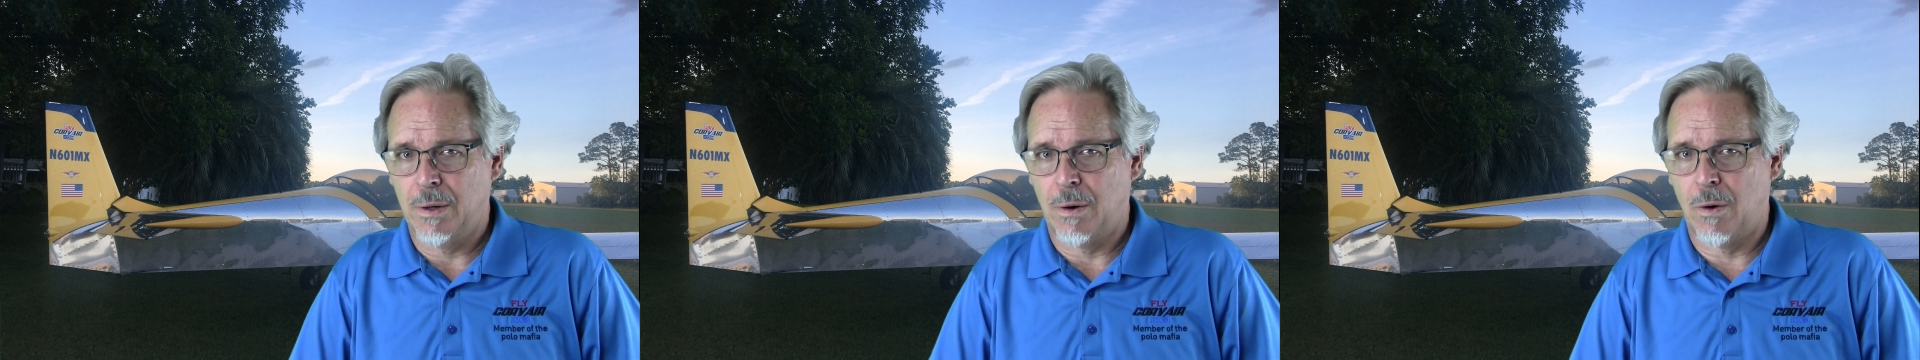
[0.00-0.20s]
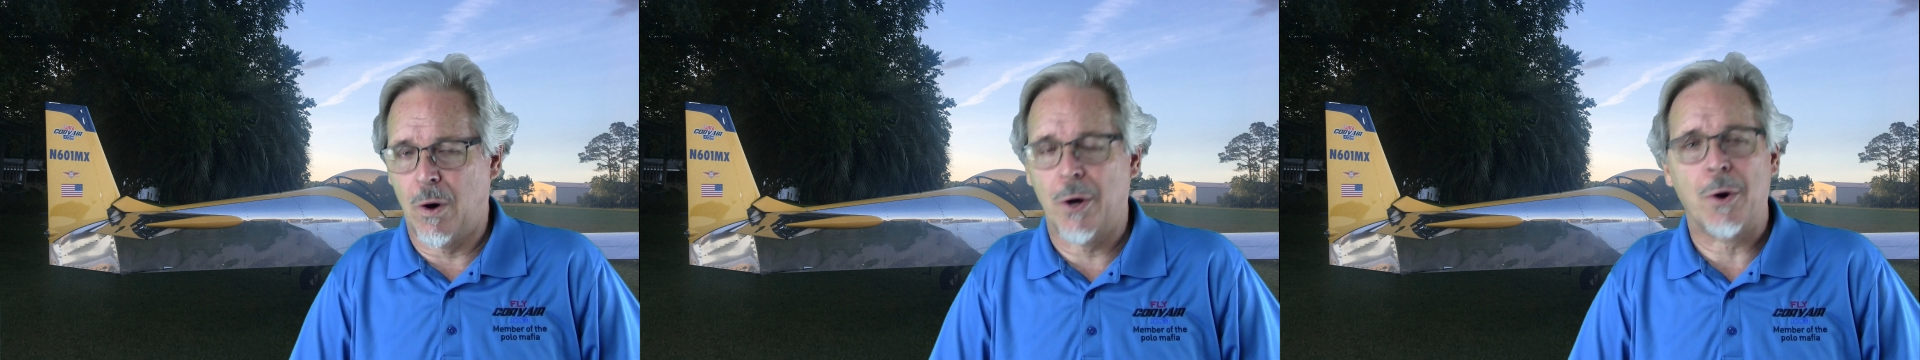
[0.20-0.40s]

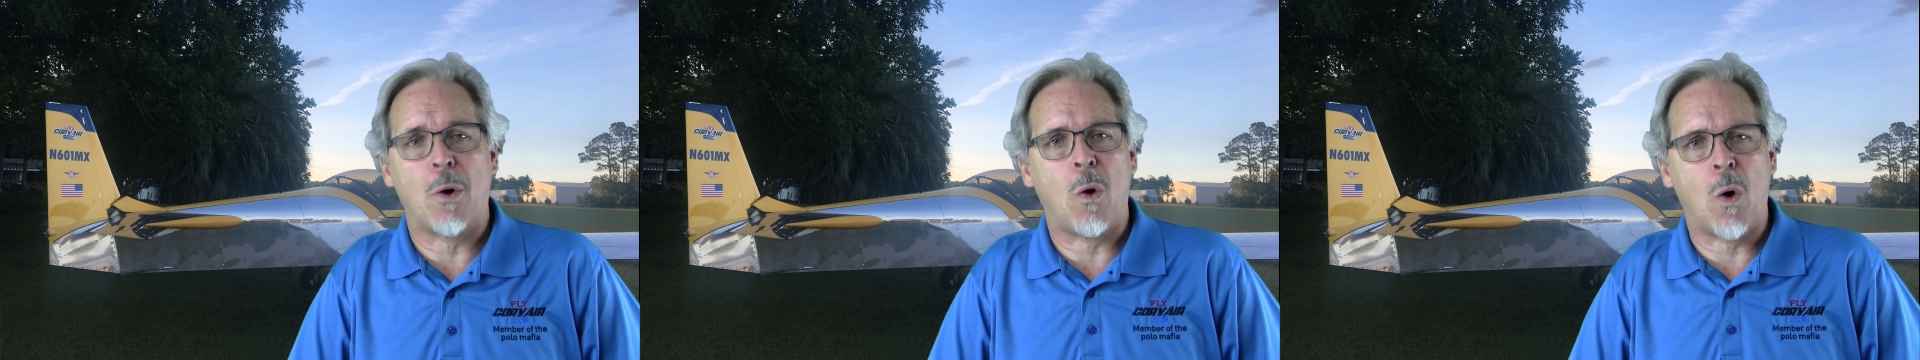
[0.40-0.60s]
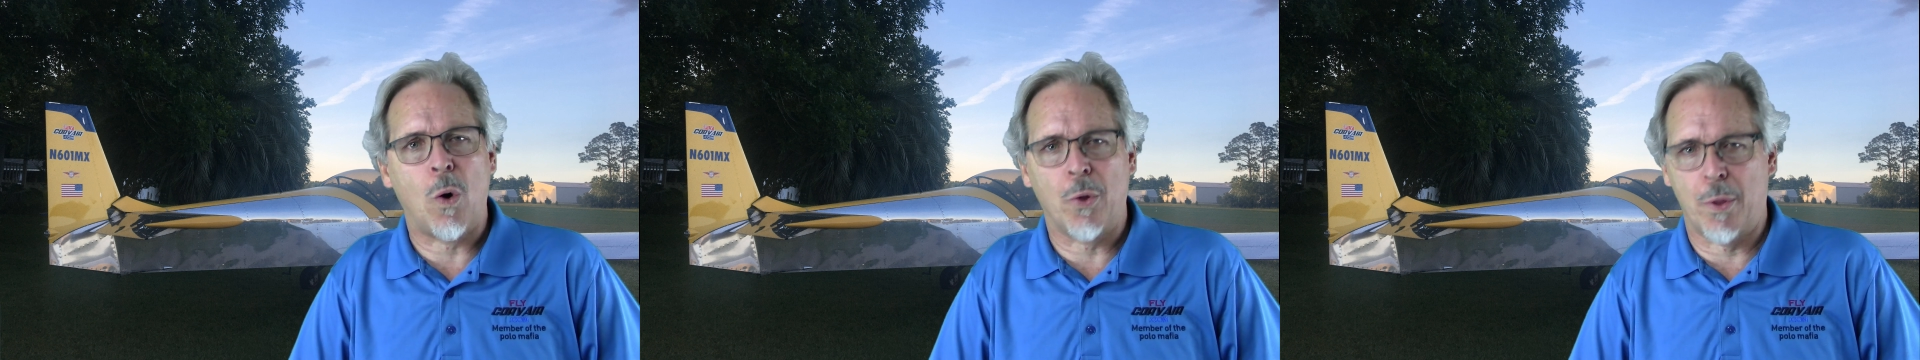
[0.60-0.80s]
on
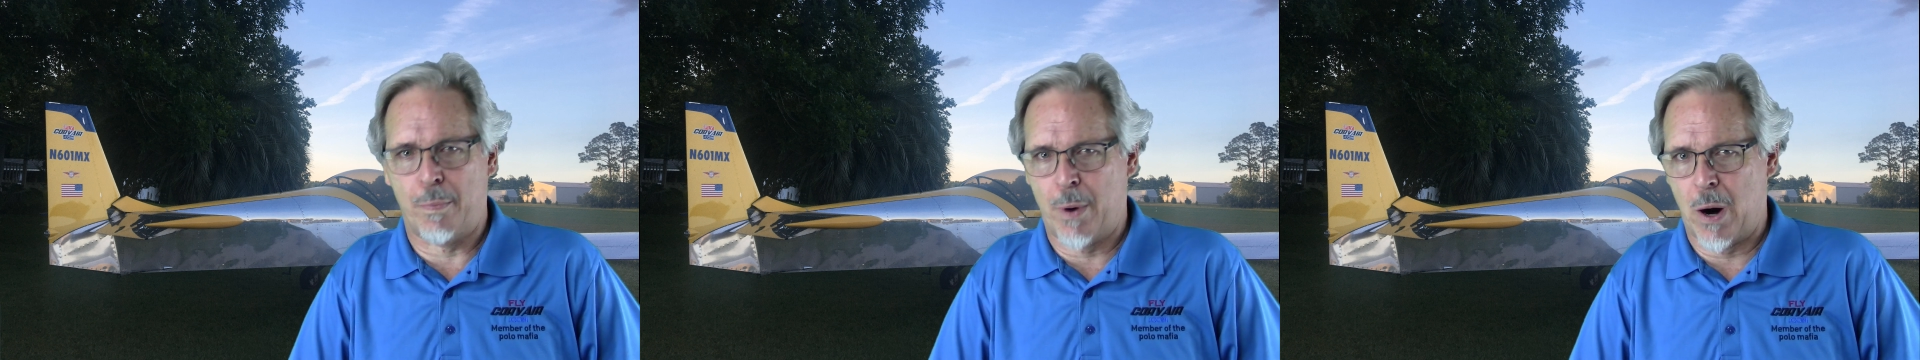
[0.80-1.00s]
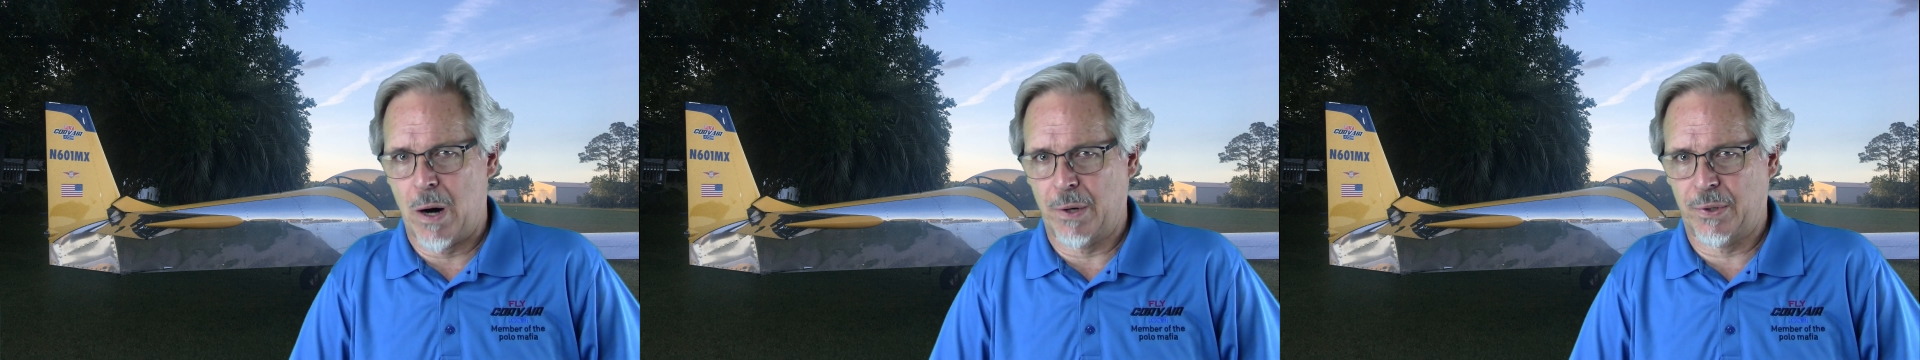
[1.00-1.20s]
all the
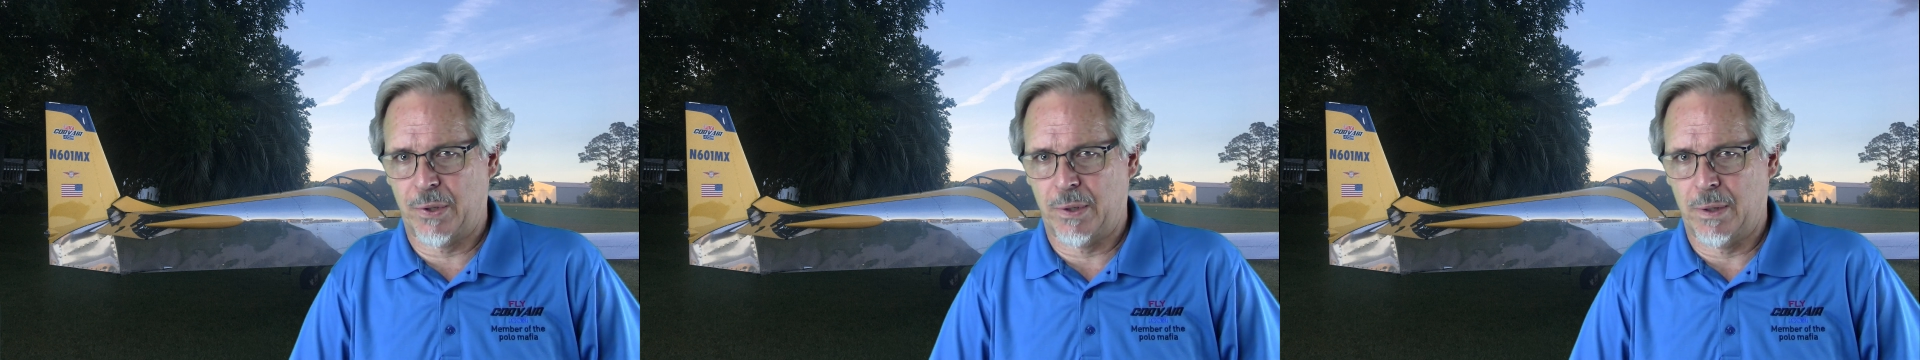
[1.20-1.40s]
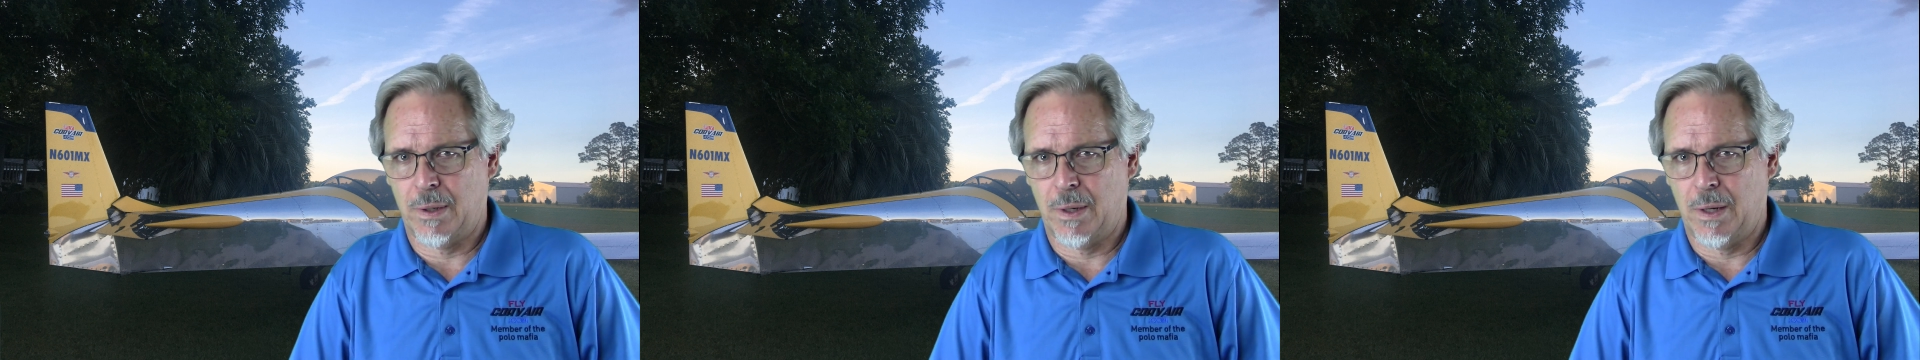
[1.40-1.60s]
parts.